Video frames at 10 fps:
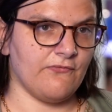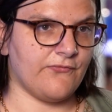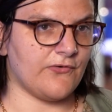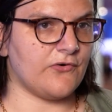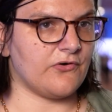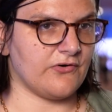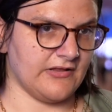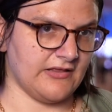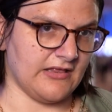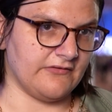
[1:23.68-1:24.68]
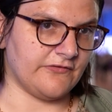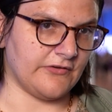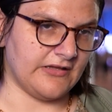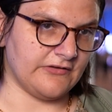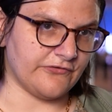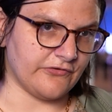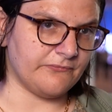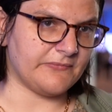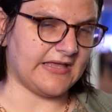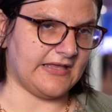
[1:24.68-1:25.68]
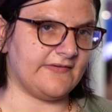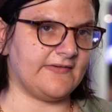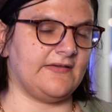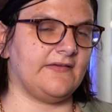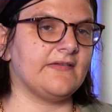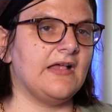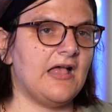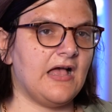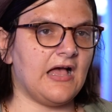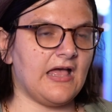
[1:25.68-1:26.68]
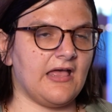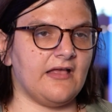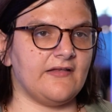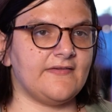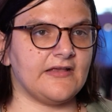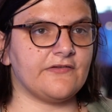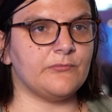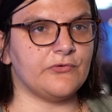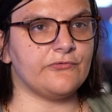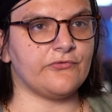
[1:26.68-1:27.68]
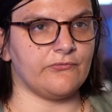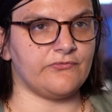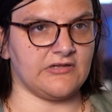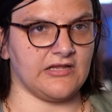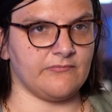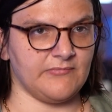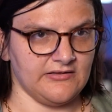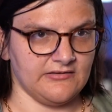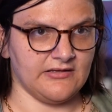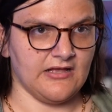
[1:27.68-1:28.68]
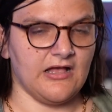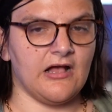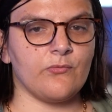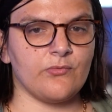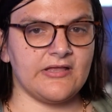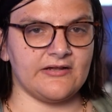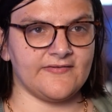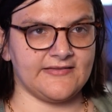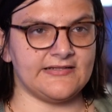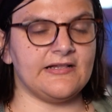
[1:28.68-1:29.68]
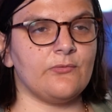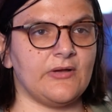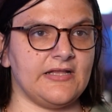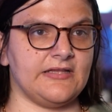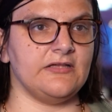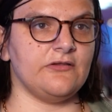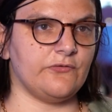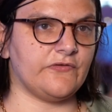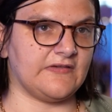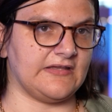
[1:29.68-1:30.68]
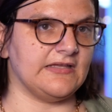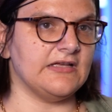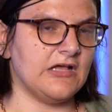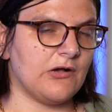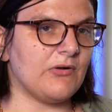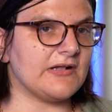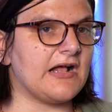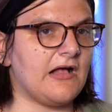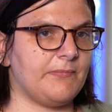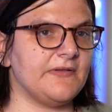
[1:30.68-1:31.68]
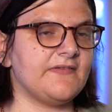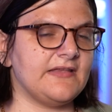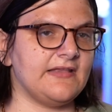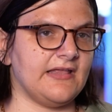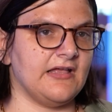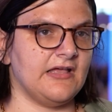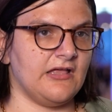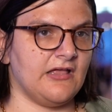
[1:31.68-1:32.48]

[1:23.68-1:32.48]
4, and in some cases, 6 months of treatment, and we are still waiting to see what happens in the